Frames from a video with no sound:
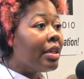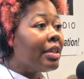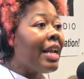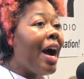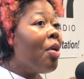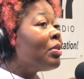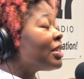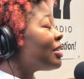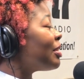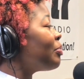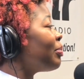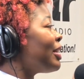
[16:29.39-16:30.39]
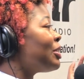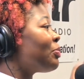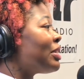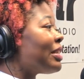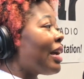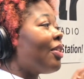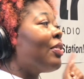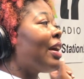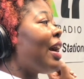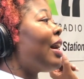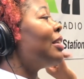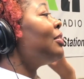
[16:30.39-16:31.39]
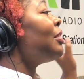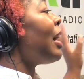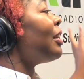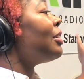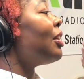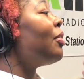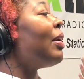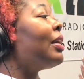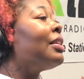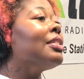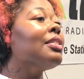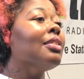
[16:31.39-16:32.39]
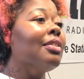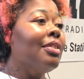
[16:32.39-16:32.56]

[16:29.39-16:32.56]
Now it's to the place where it's like, okay, I know I need to,